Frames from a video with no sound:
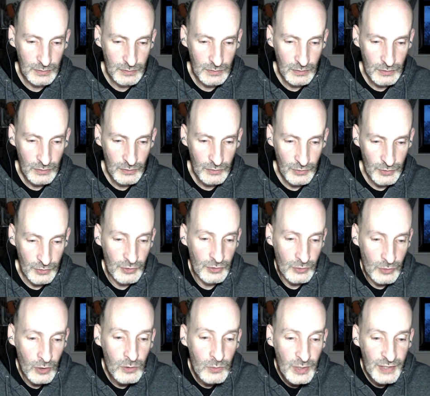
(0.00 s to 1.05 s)
so you're
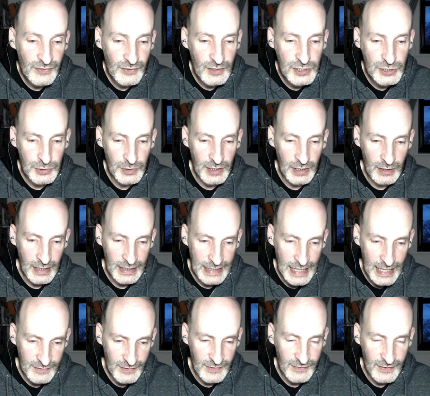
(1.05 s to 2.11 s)
always issuing an
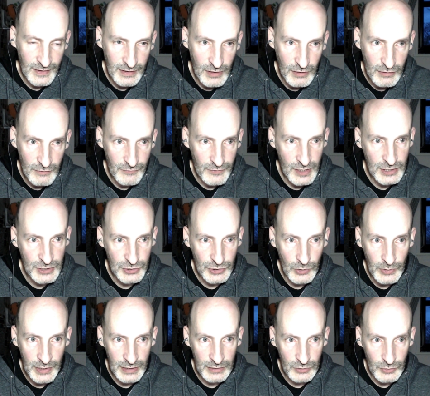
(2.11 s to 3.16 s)
access and a refresh
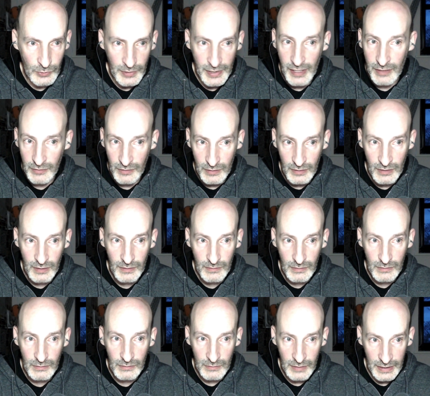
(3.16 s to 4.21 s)
token together,
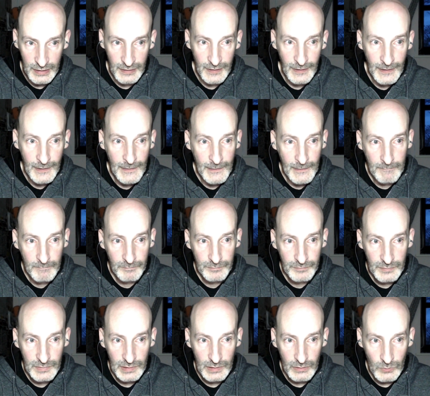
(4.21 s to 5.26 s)
right?
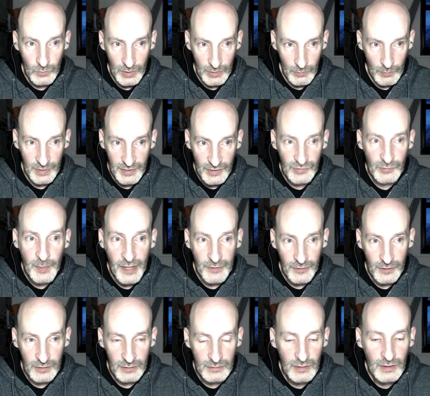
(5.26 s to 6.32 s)
With this
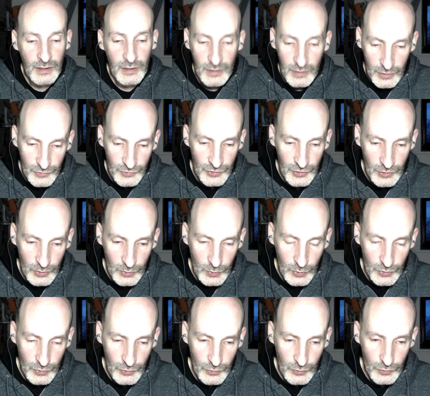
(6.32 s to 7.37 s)
method. So
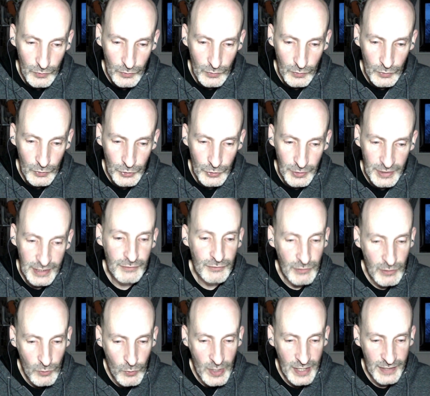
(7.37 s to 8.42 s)
you can
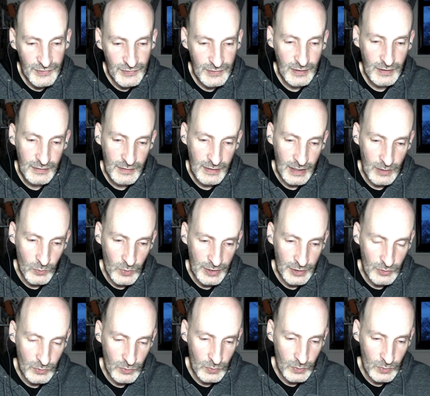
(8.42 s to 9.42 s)
request that when you